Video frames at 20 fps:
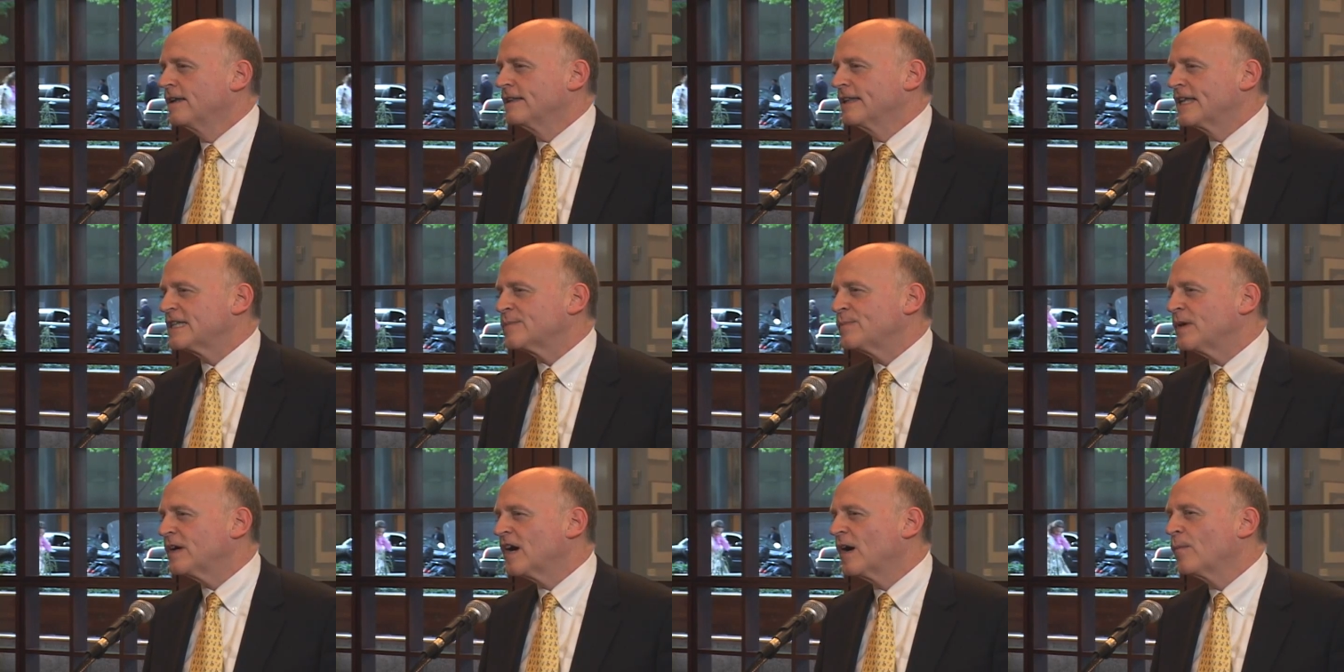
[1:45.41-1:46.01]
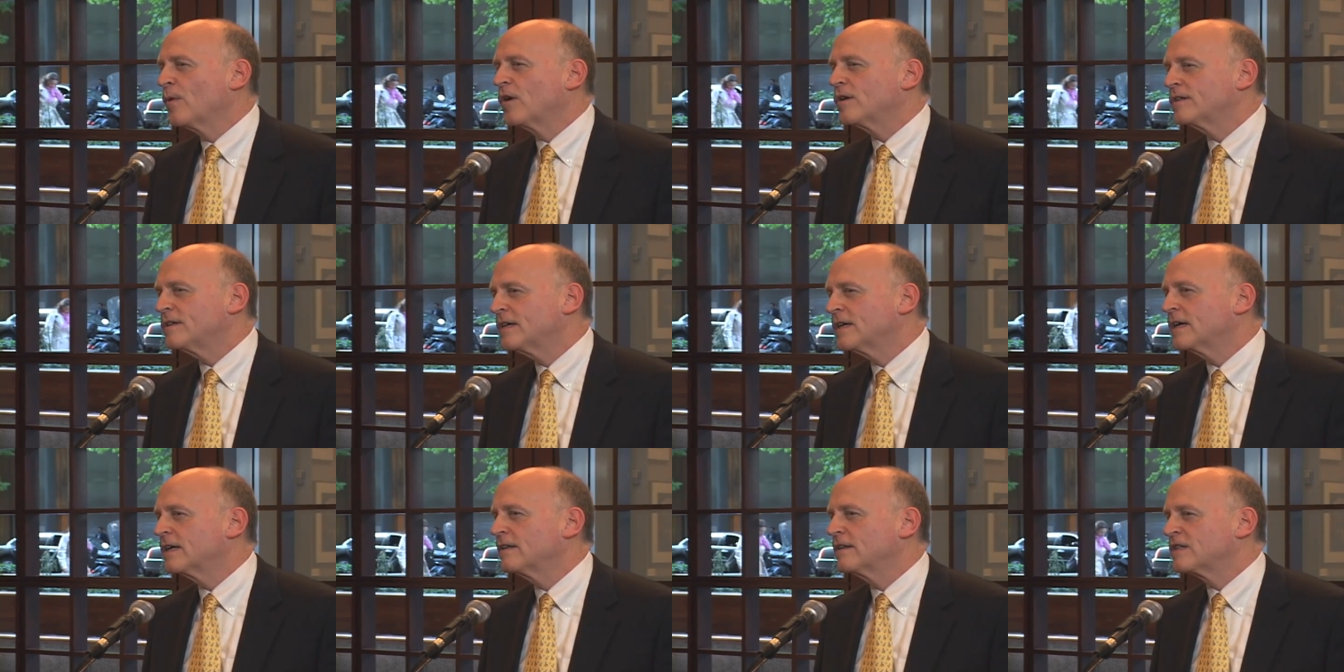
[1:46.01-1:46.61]
Let's become
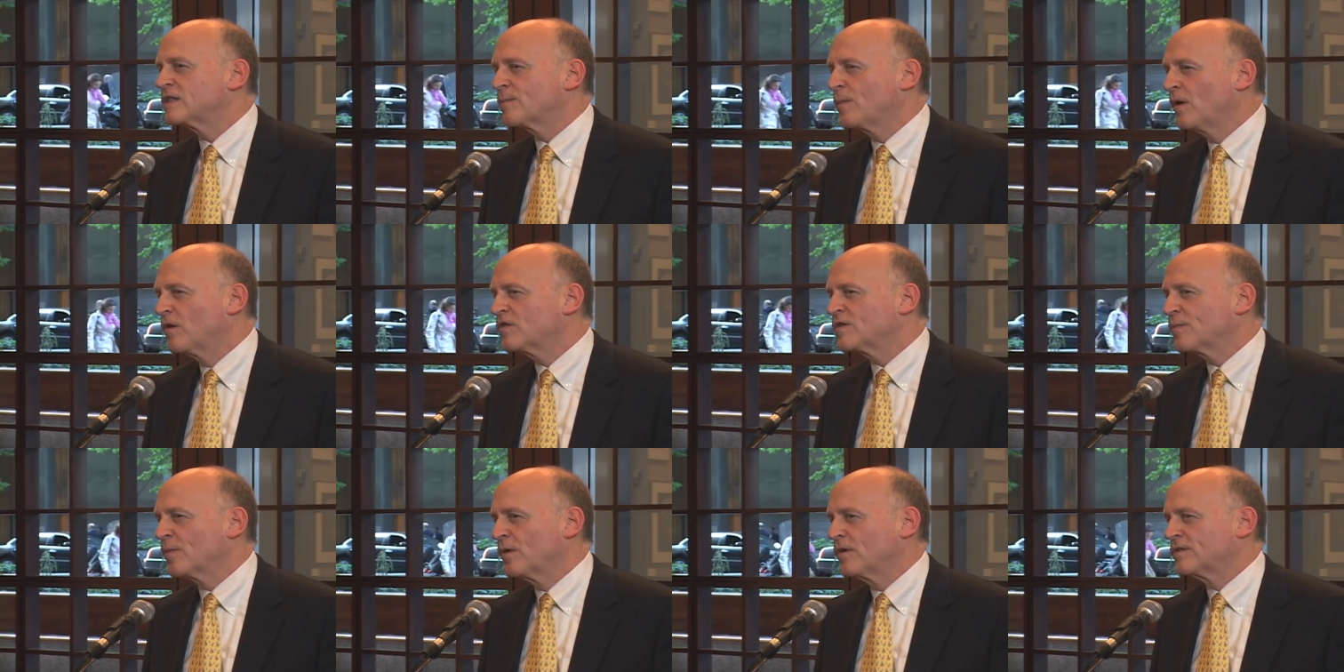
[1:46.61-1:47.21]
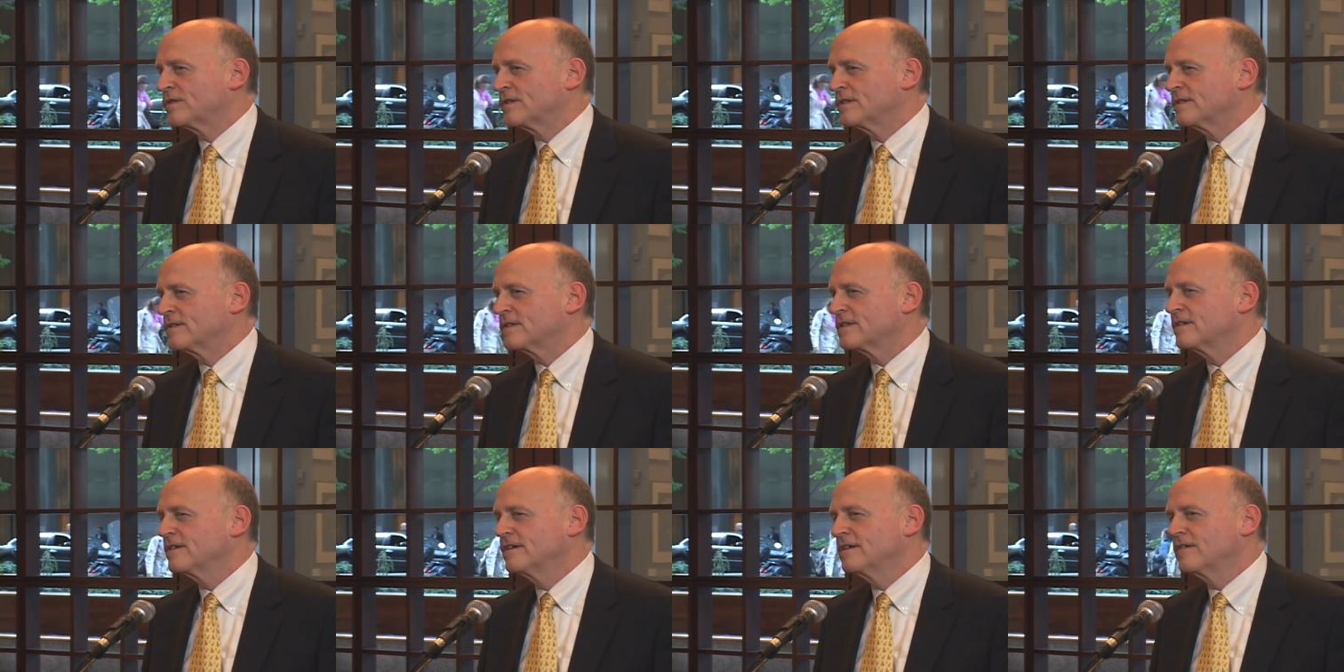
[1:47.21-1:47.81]
articulate
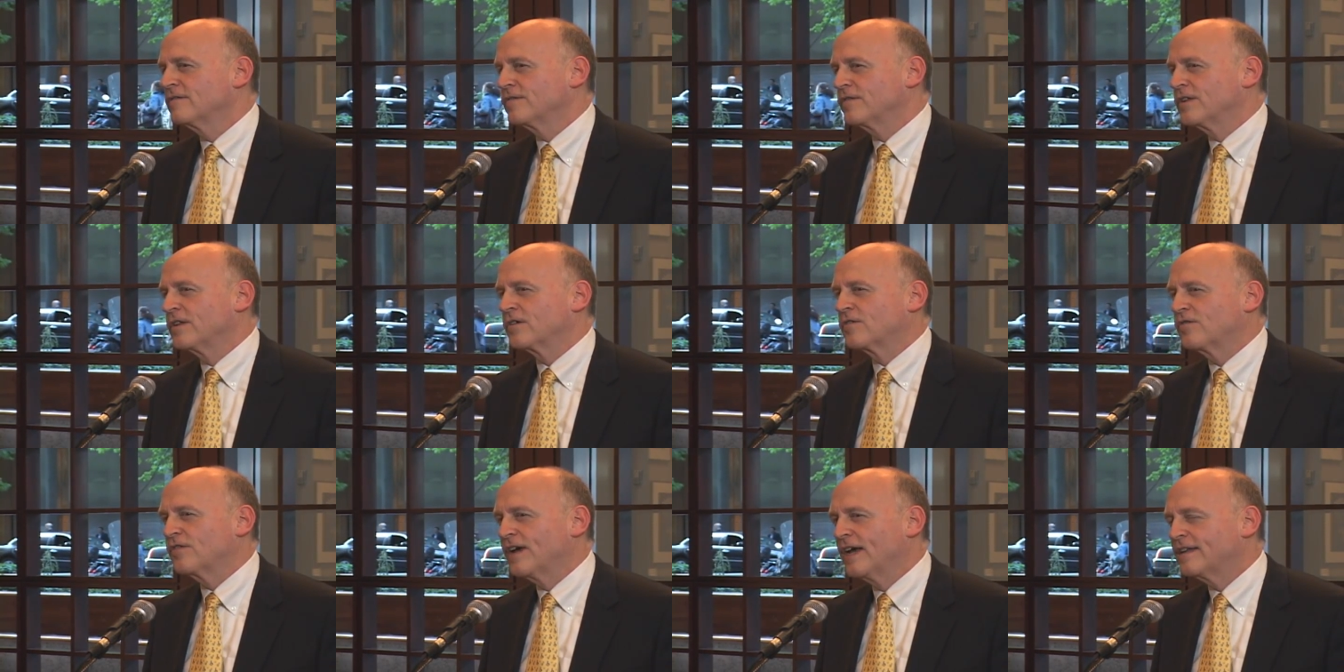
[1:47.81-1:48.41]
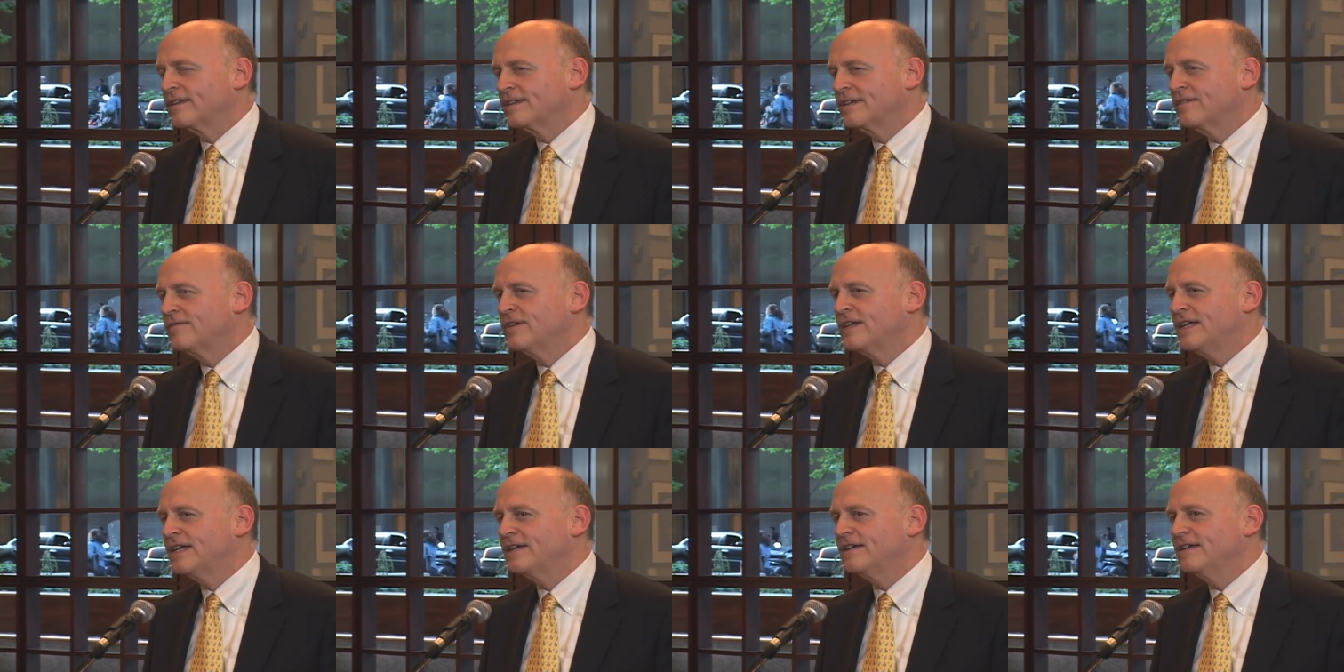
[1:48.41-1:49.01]
spokespersons for the
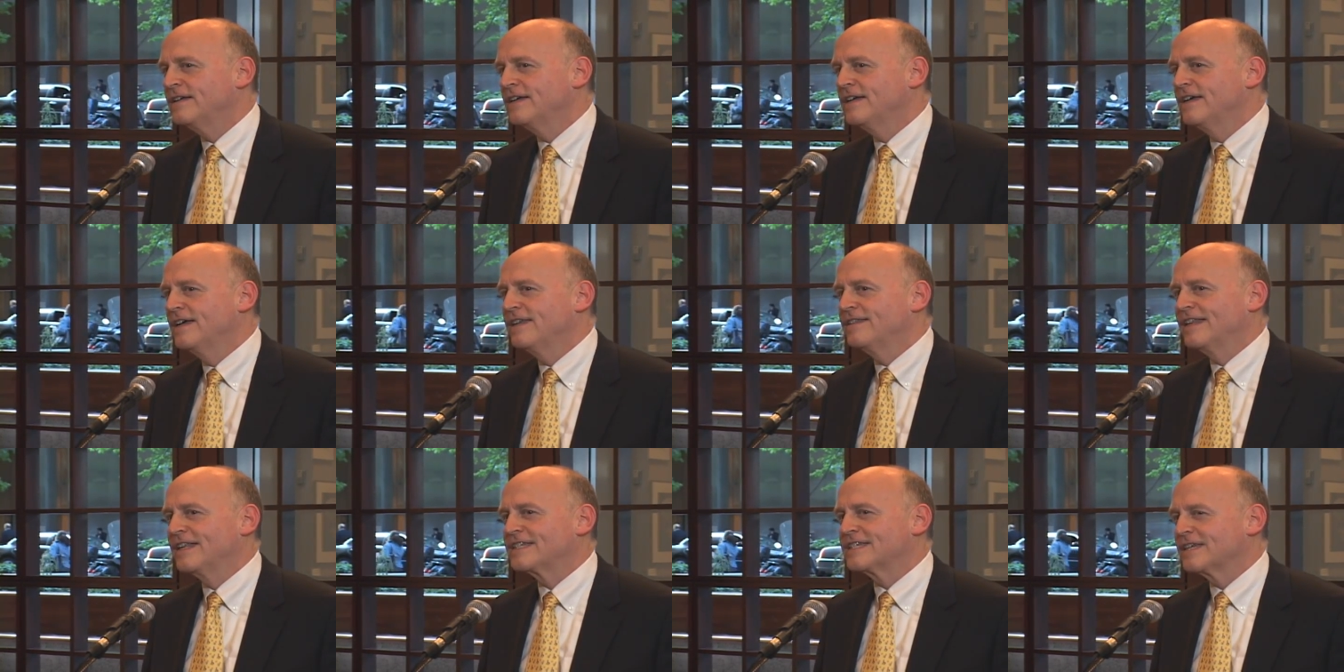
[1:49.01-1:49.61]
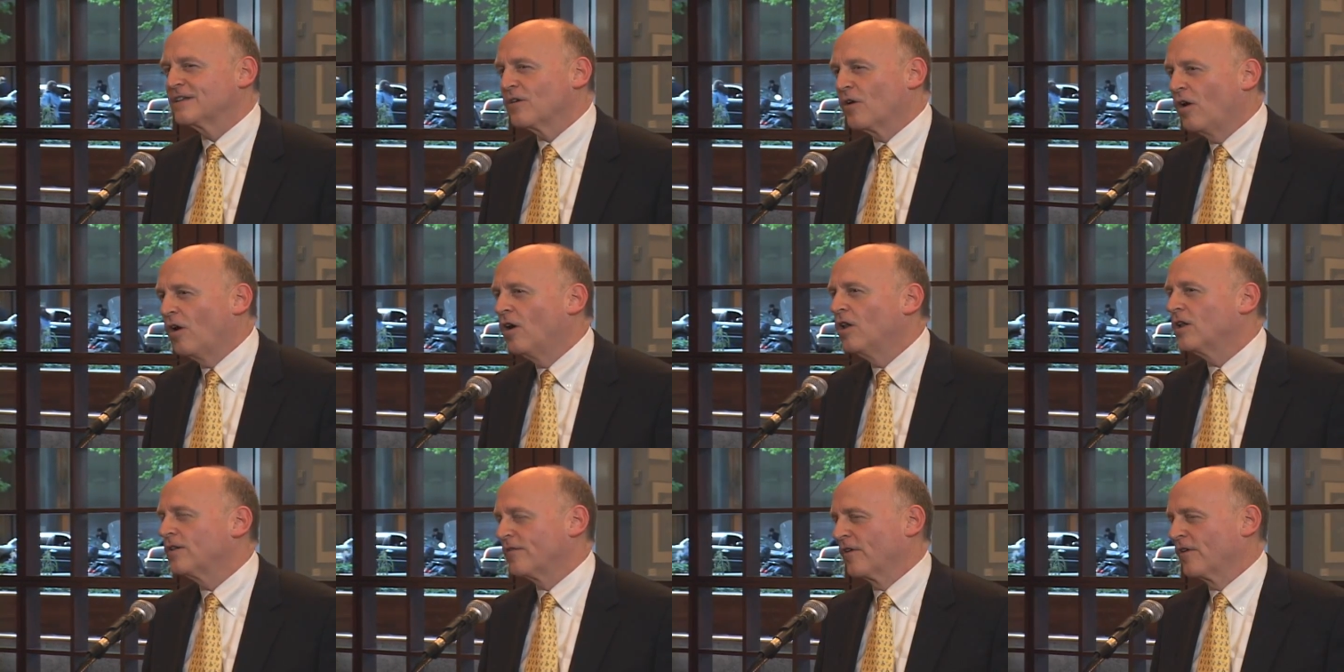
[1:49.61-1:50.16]
creativity that's in all